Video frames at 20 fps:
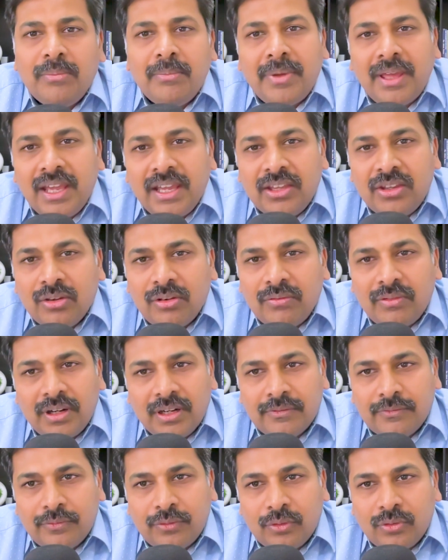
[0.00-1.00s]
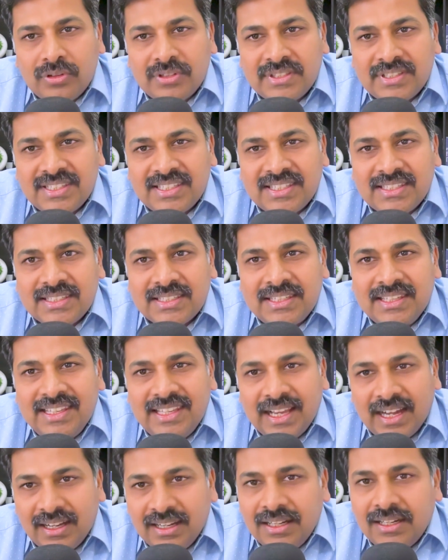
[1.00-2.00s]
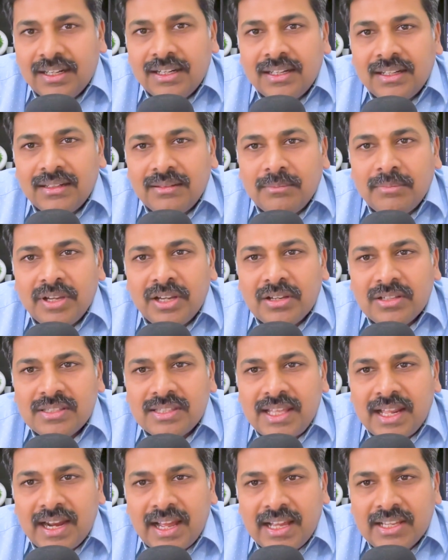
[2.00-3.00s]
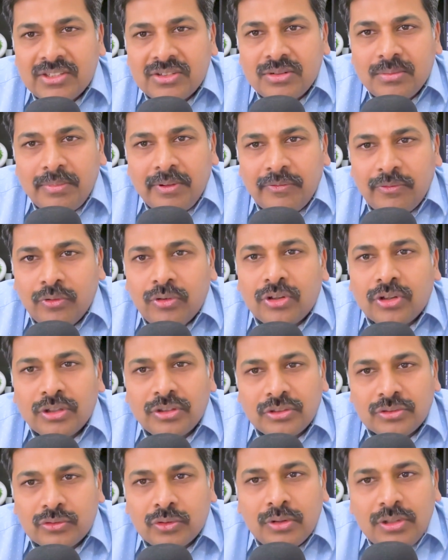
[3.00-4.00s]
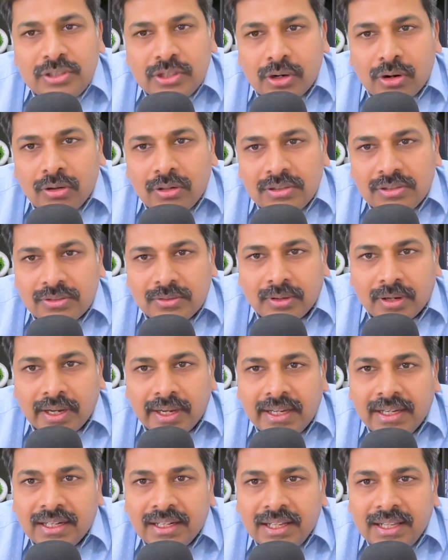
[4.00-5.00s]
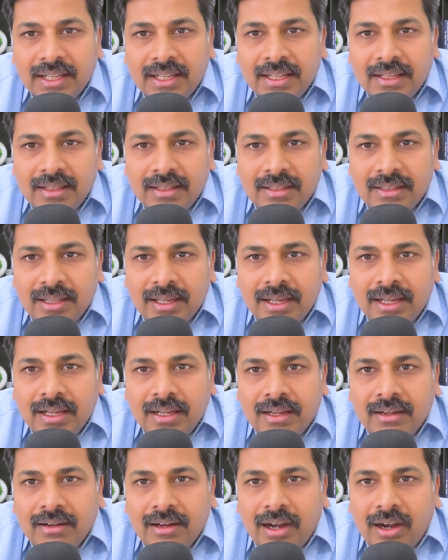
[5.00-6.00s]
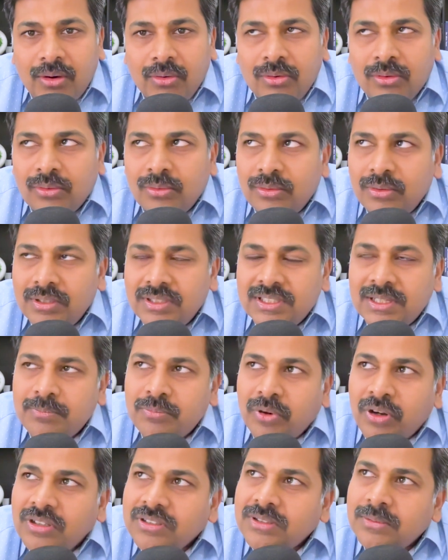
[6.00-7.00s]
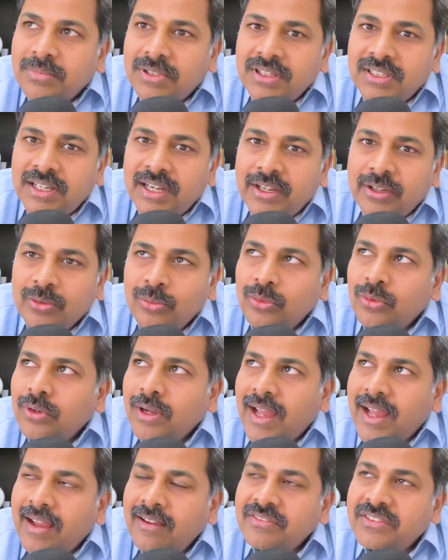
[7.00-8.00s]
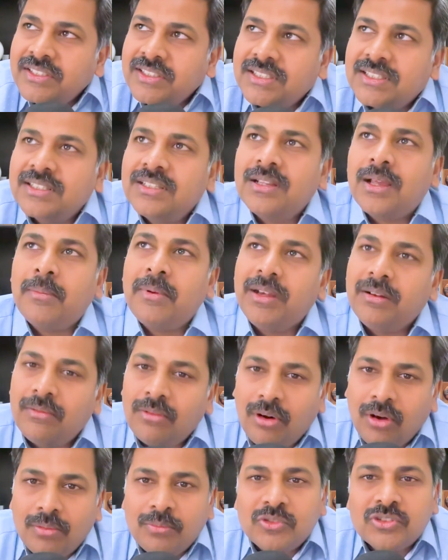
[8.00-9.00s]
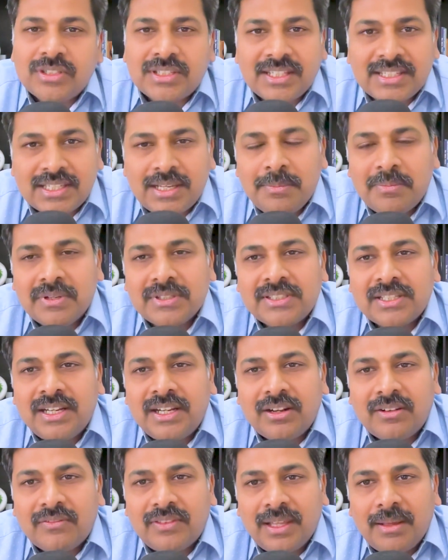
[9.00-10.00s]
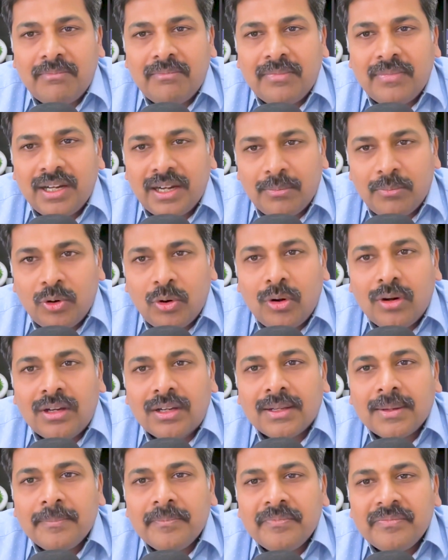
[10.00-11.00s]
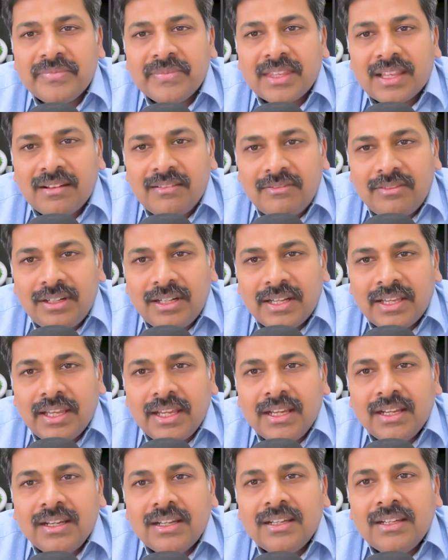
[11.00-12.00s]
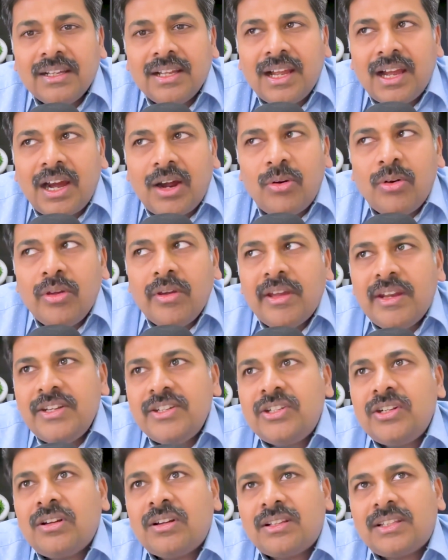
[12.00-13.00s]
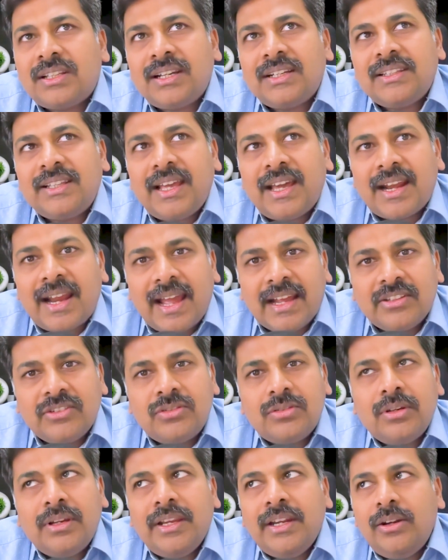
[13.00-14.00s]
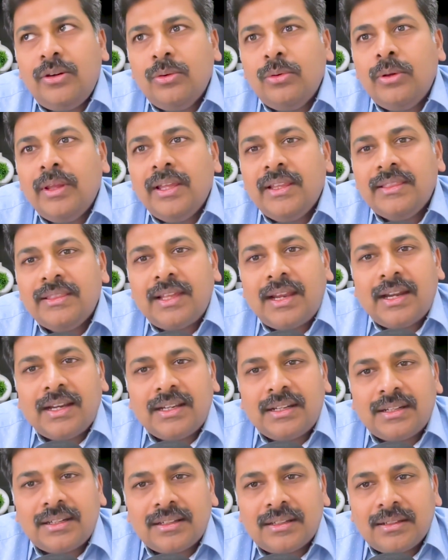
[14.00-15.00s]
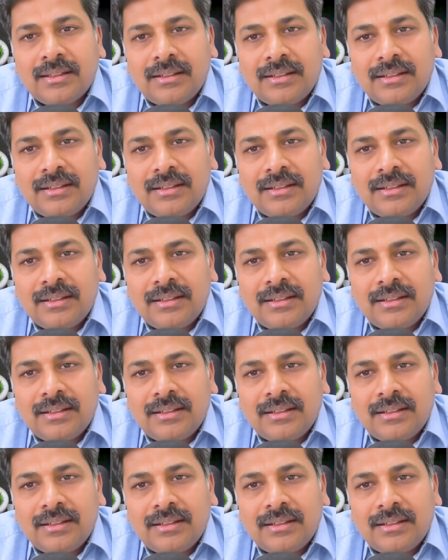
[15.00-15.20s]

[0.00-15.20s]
do you make your workforce younger? Because it has to be foot on the soldier also, right? How is it possible that you have almost 60% of them remote working? How do you ensure that they are actually doing that